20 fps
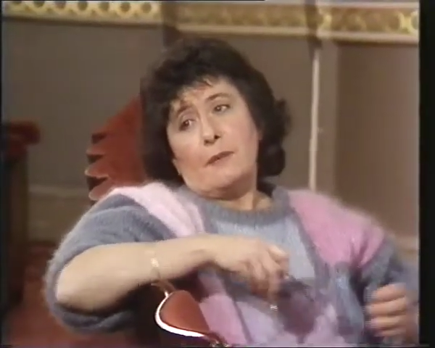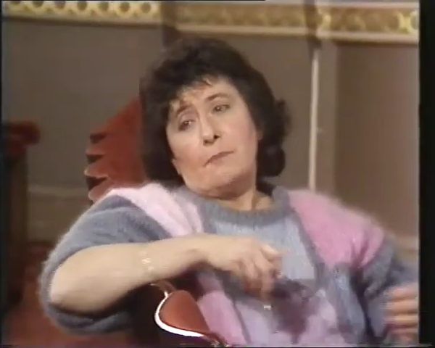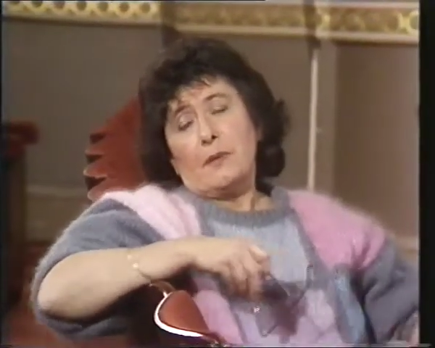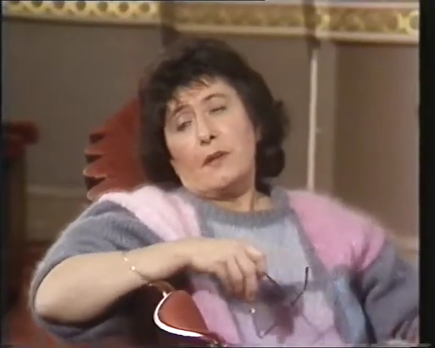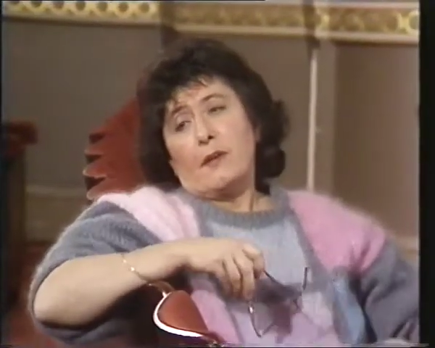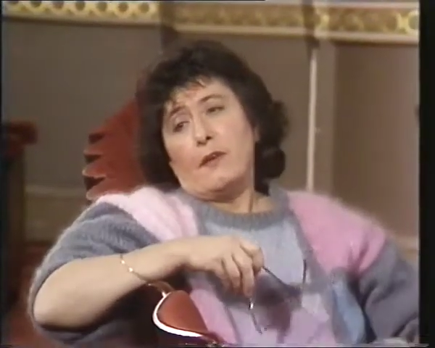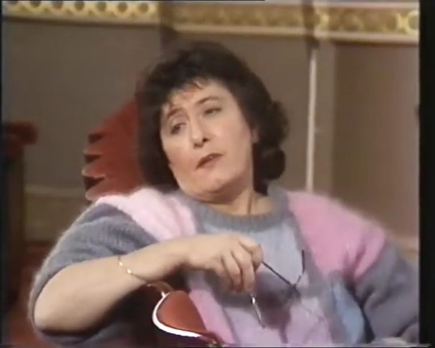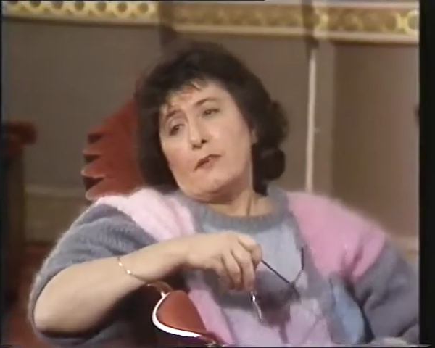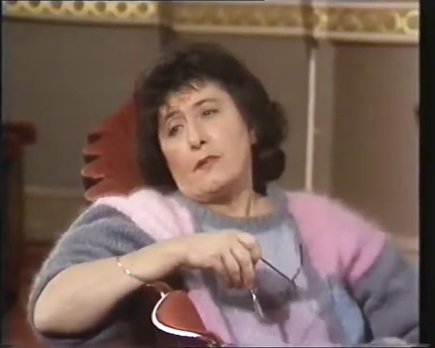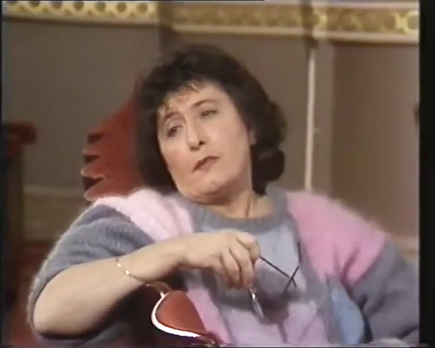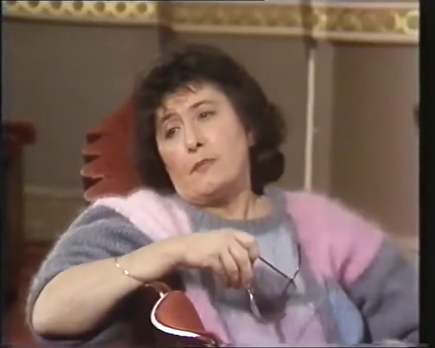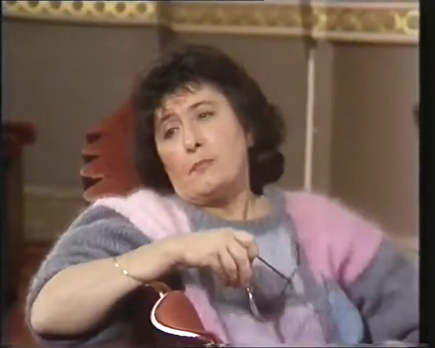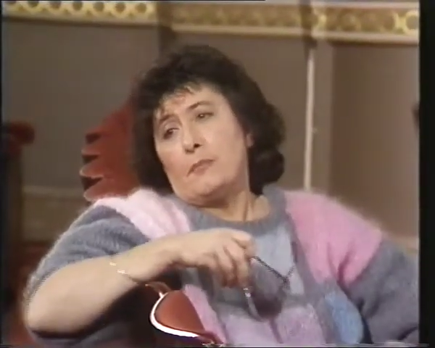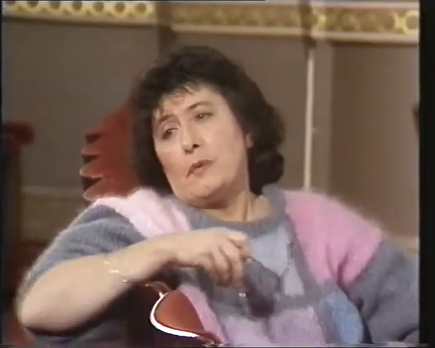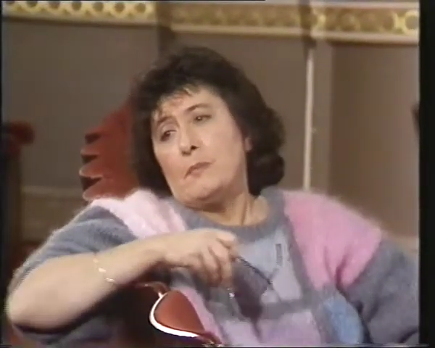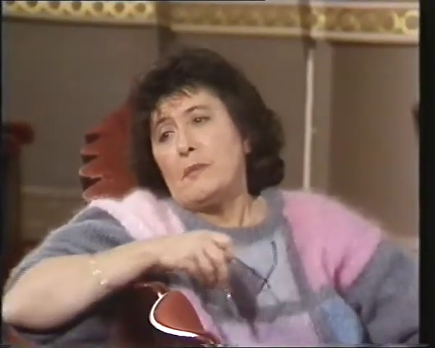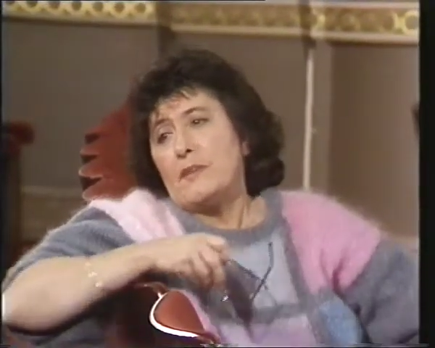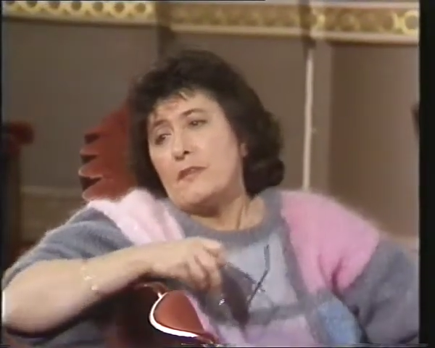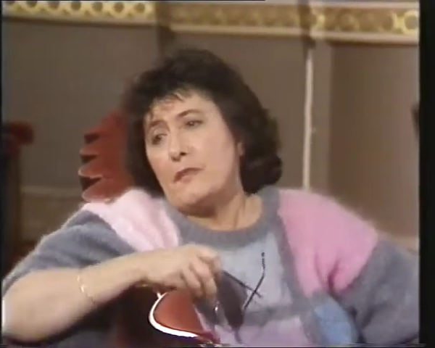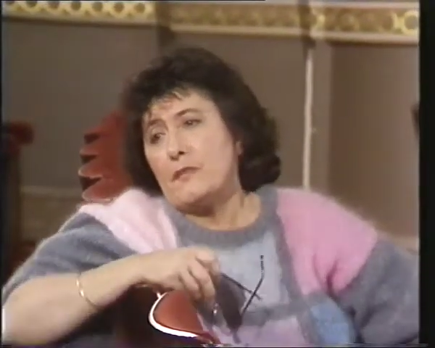because of
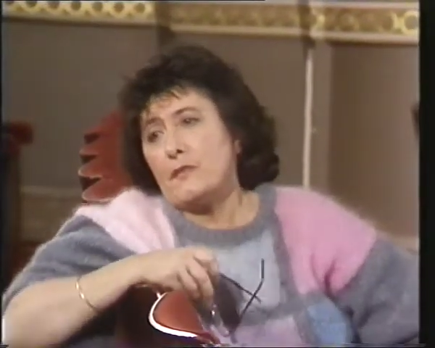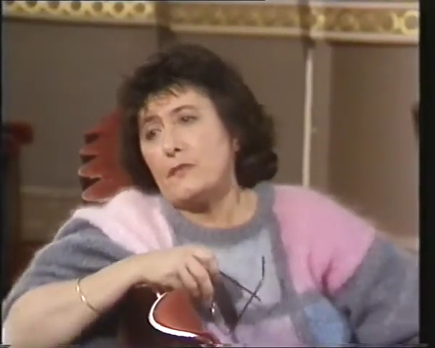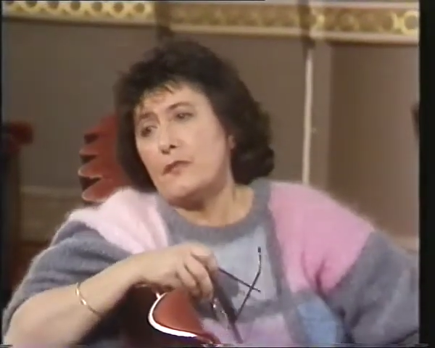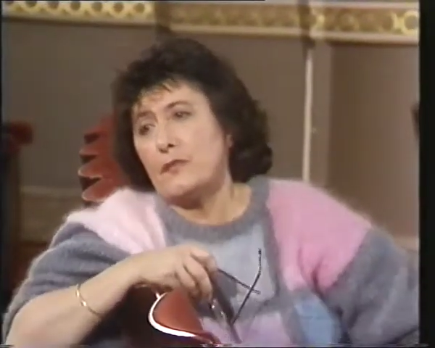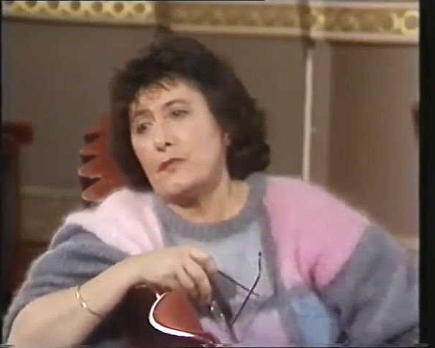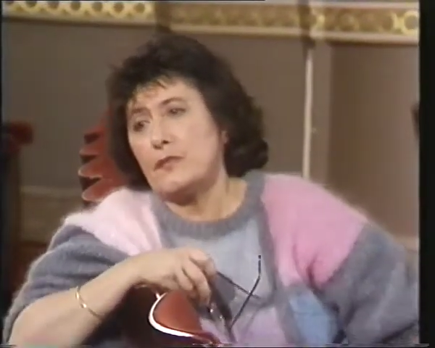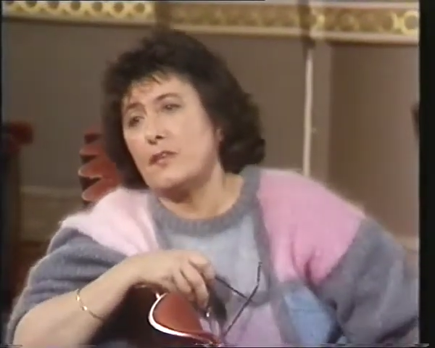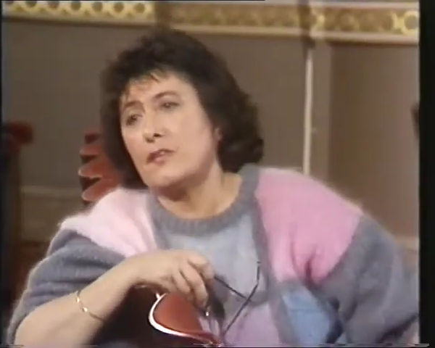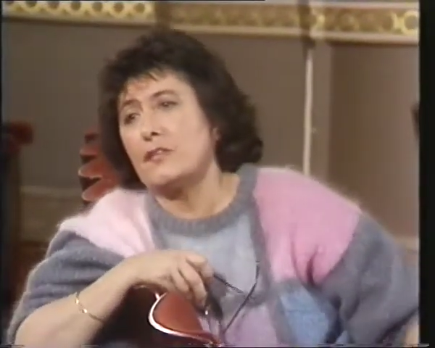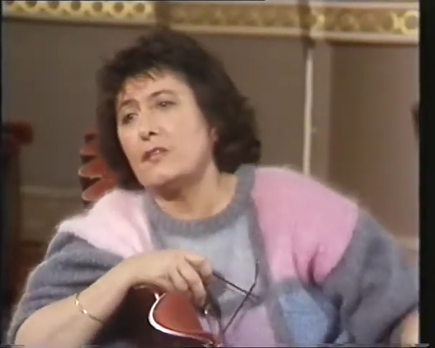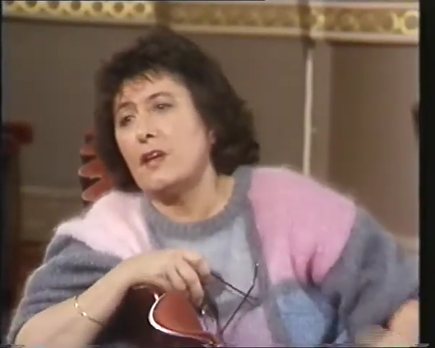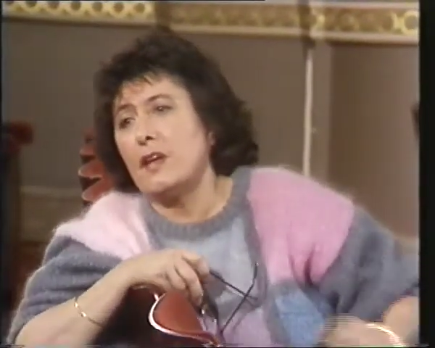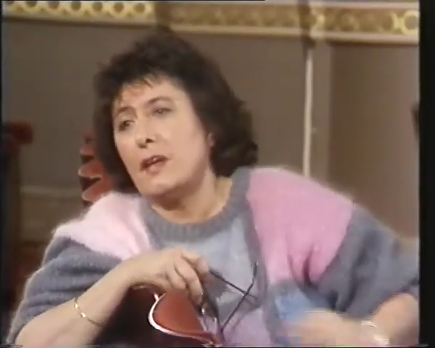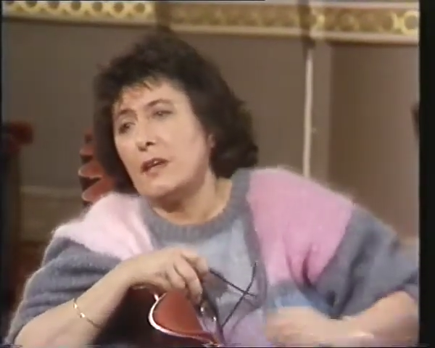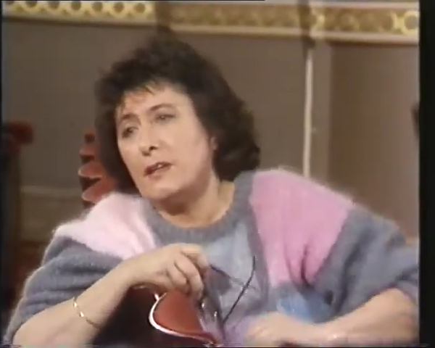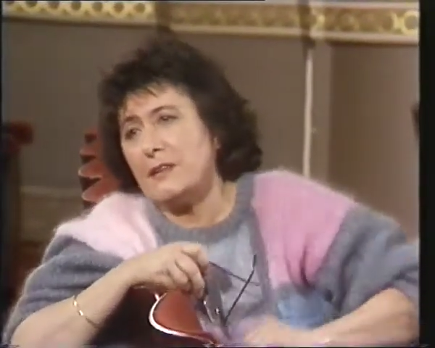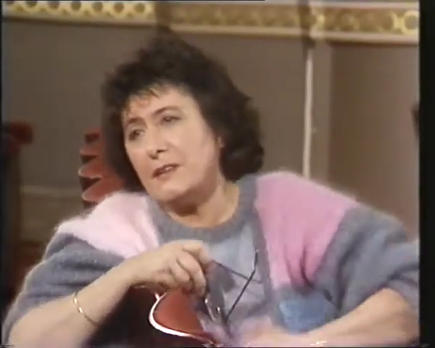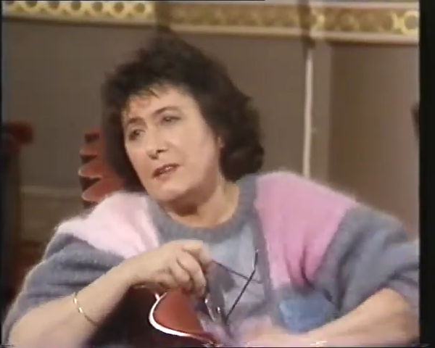permissive society?